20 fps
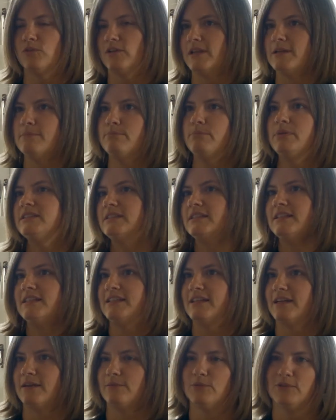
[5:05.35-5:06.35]

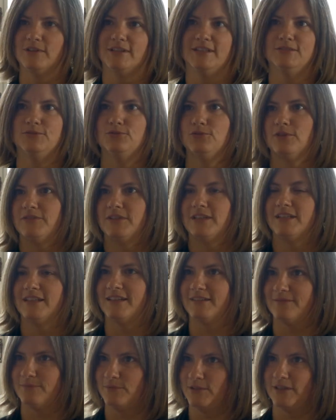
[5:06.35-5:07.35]
busy, I'm really driven,
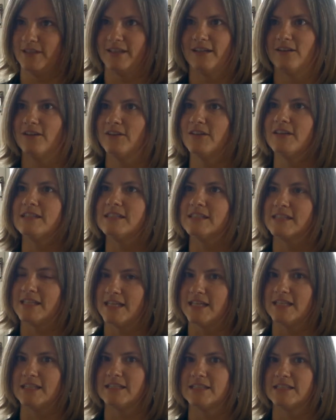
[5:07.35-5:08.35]
I'm really all these
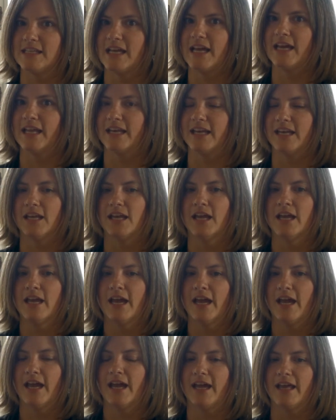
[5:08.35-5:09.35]
things, and
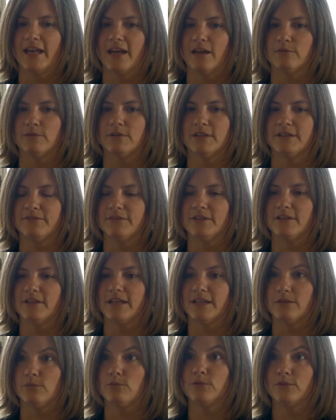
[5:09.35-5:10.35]
I really feel
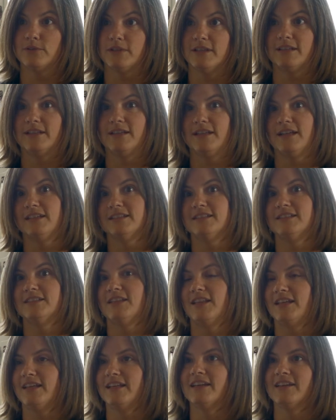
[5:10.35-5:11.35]
like, well, yes,
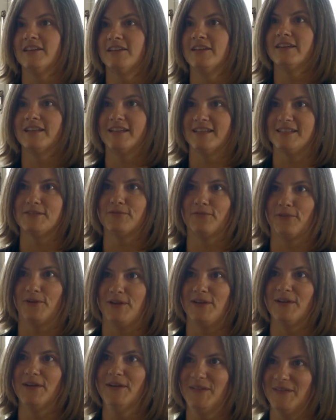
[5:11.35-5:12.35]
then it is for
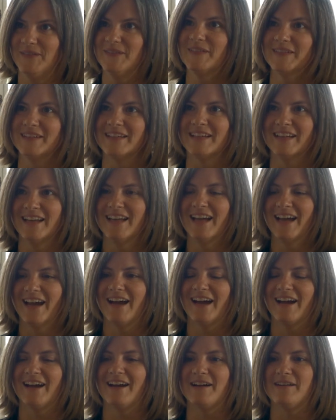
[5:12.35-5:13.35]
you.
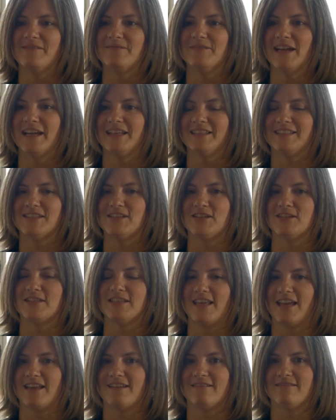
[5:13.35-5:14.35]
It's
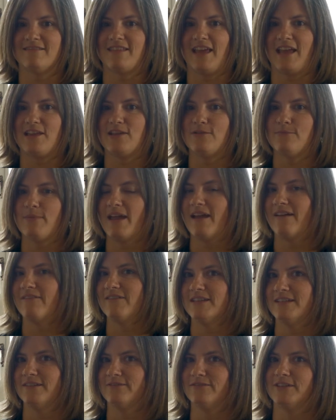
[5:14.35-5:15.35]
just that you may have
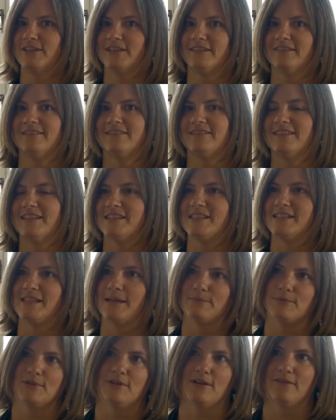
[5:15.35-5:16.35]
a different
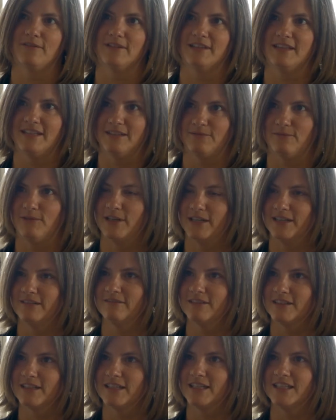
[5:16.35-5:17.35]
conception of it than what it
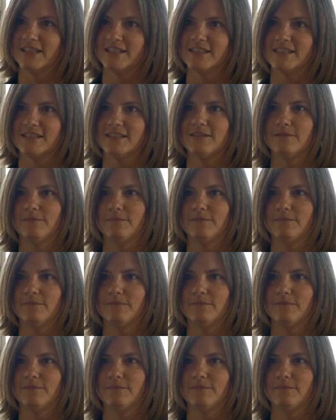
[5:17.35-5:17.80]
really is.